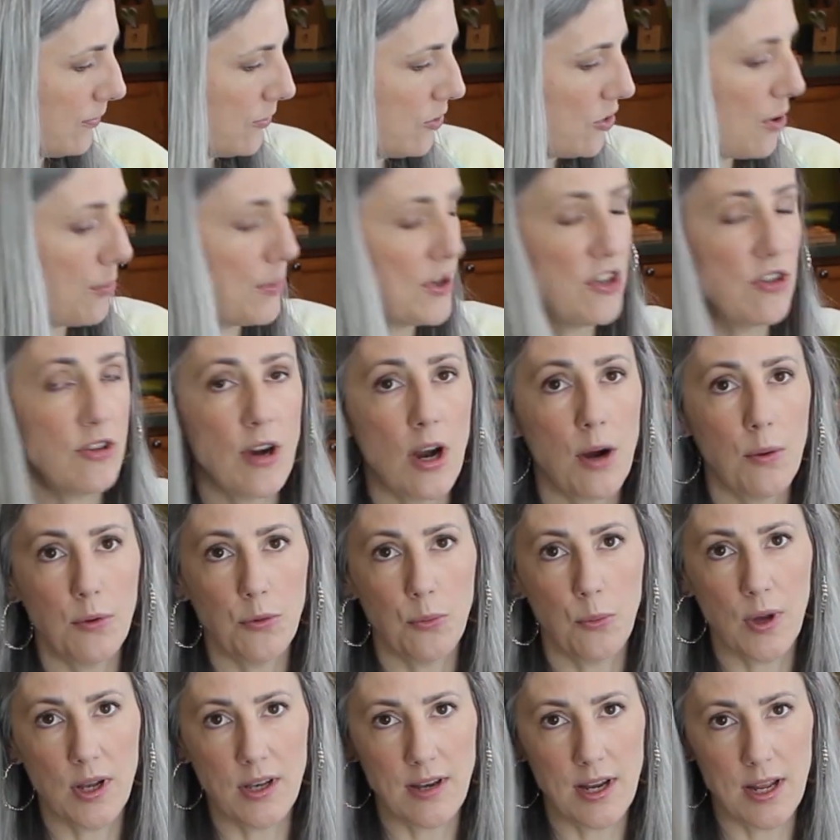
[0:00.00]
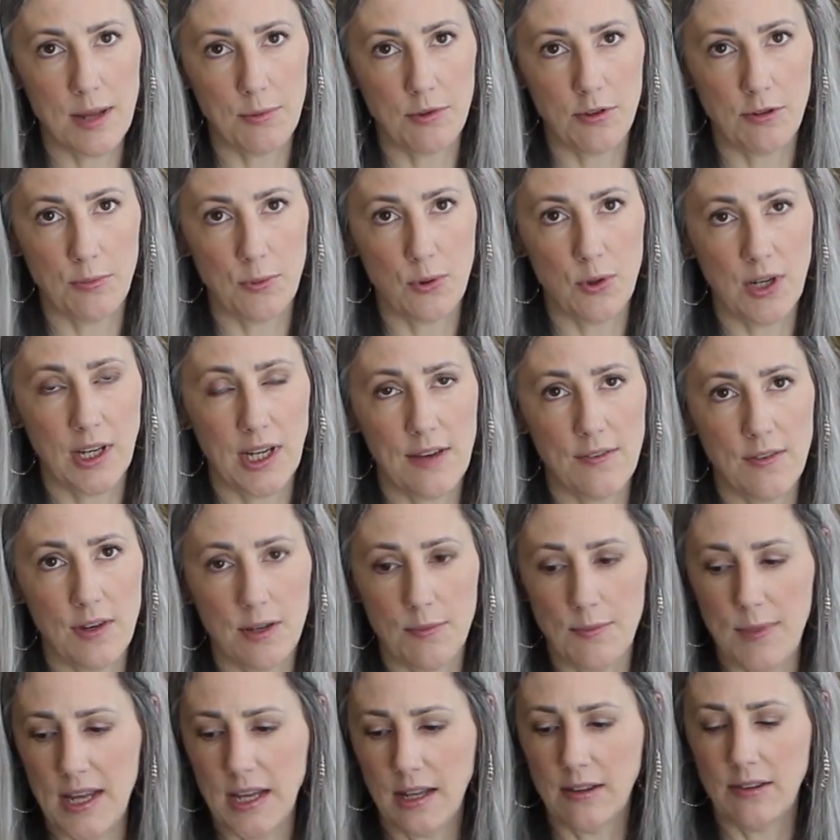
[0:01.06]
So I'm going to start with 1 tablespoon and give
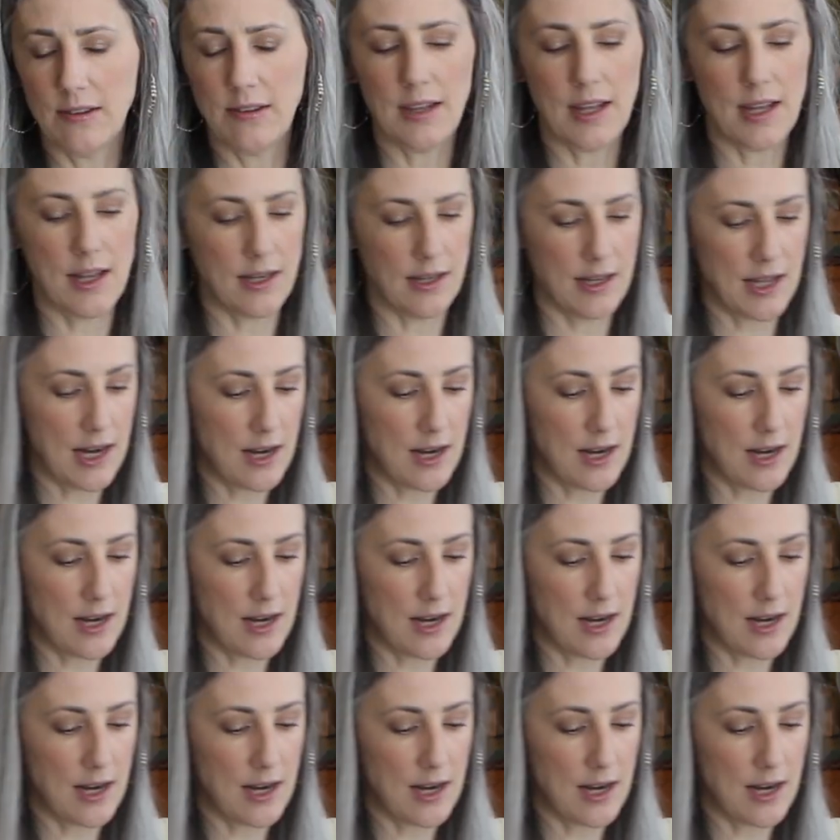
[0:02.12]
it a mix and